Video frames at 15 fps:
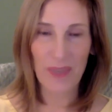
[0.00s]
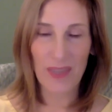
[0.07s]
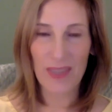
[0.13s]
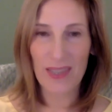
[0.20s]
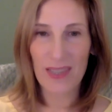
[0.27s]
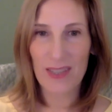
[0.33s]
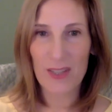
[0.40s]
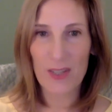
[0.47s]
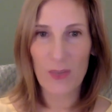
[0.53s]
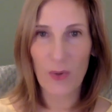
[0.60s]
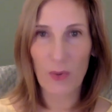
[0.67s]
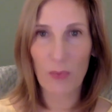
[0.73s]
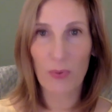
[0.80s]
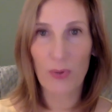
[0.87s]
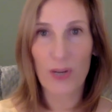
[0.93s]
I think there's a
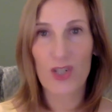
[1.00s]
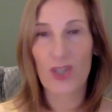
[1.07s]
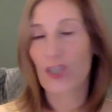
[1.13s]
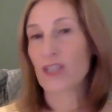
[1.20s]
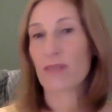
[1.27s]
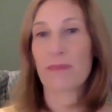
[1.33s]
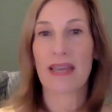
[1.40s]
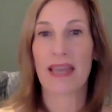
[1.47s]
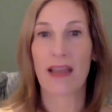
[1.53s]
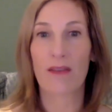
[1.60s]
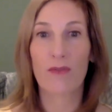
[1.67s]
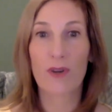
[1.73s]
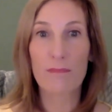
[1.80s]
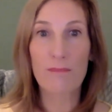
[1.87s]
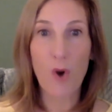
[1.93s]
real pressure to make
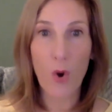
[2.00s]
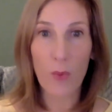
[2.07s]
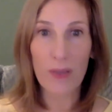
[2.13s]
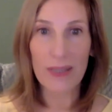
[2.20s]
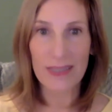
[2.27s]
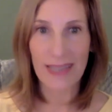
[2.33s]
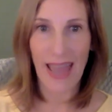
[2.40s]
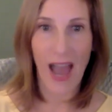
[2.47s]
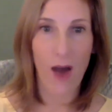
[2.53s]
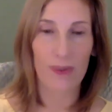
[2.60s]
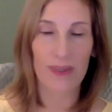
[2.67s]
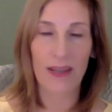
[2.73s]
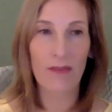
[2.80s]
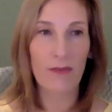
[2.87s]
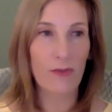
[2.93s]
every moment
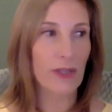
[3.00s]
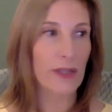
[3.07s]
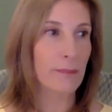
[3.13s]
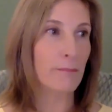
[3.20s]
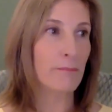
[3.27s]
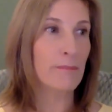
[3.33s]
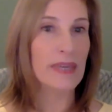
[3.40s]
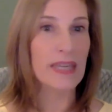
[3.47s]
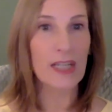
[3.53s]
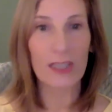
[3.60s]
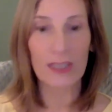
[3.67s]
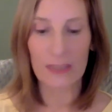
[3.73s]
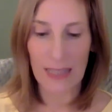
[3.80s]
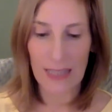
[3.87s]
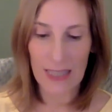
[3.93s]
count. Every
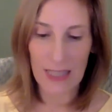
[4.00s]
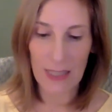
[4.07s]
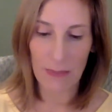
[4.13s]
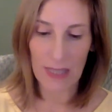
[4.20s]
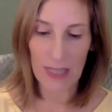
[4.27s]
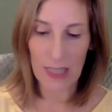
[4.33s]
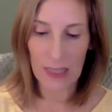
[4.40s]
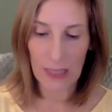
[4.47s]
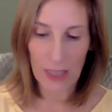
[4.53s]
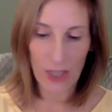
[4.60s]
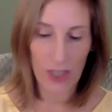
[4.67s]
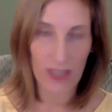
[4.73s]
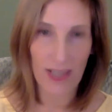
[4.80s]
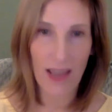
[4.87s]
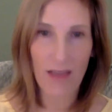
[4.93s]
meal needs to be
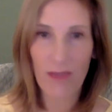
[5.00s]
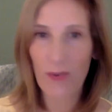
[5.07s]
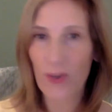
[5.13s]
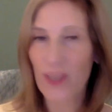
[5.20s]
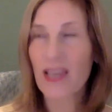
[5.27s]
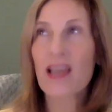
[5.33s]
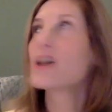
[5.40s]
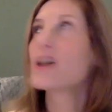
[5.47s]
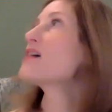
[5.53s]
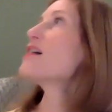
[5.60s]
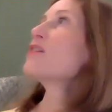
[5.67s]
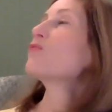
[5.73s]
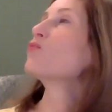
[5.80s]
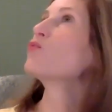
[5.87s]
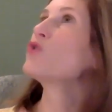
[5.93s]
delicious. Every
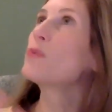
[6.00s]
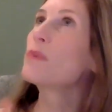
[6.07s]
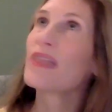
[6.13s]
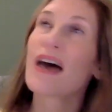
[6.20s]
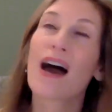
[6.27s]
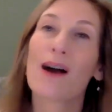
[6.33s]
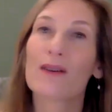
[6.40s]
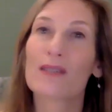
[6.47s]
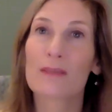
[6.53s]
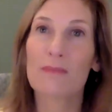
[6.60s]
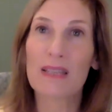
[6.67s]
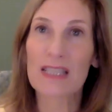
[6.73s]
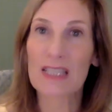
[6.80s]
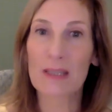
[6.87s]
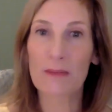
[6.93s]
room in the house
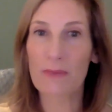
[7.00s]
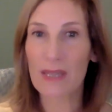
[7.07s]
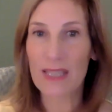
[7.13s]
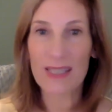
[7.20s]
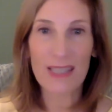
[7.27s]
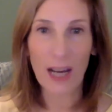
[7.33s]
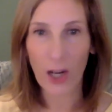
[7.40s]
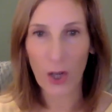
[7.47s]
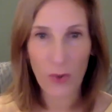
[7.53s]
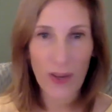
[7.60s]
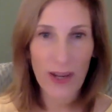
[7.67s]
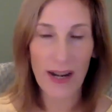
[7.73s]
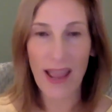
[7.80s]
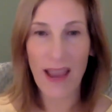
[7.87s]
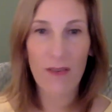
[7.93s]
needs to be
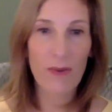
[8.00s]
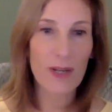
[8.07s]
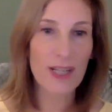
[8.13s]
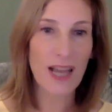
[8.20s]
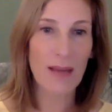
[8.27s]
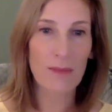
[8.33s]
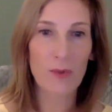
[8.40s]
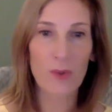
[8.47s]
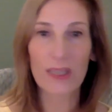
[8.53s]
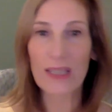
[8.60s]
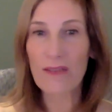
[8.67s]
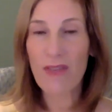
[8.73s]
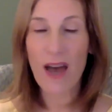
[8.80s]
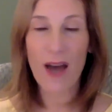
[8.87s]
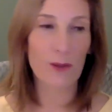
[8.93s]
decorated. Every time you
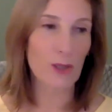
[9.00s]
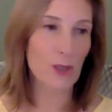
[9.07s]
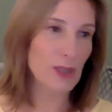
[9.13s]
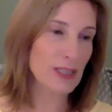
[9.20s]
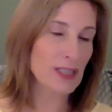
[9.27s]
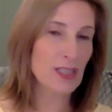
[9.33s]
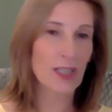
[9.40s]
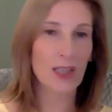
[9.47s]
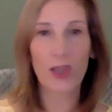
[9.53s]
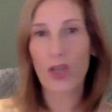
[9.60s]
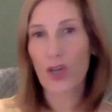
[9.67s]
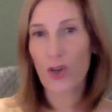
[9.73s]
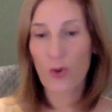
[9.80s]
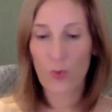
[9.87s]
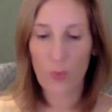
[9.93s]
leave the house, you need to
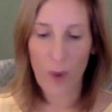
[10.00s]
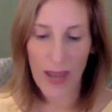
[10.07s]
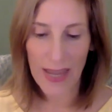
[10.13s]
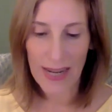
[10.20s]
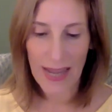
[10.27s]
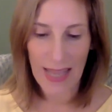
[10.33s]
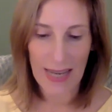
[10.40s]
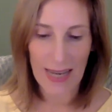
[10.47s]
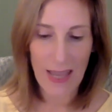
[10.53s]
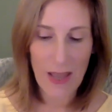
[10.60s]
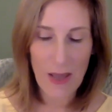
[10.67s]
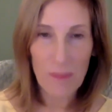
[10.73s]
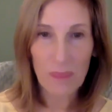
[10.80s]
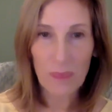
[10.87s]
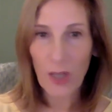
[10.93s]
look great and
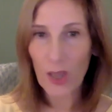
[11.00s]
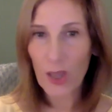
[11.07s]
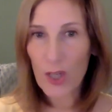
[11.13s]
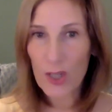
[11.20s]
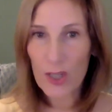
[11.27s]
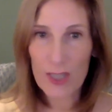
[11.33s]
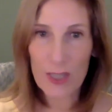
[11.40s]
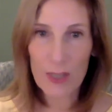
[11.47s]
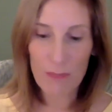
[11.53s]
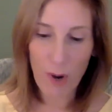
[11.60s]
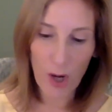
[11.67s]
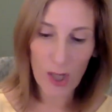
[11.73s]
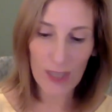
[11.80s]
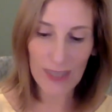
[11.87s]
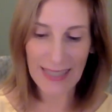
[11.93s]
look
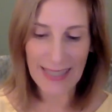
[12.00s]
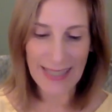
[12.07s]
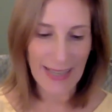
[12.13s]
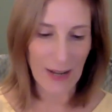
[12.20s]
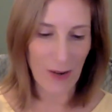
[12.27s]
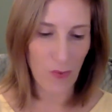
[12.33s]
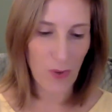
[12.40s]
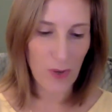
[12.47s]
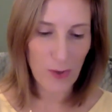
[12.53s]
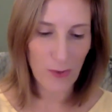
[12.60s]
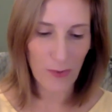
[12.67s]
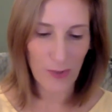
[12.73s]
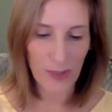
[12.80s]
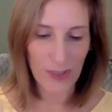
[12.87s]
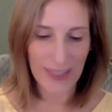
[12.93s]
sparkly and
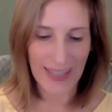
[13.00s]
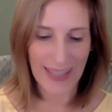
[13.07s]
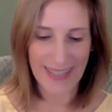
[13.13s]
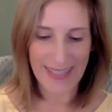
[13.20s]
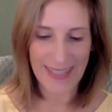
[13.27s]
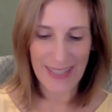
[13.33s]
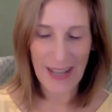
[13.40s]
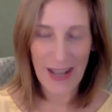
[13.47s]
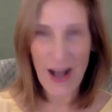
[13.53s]
wonderful. And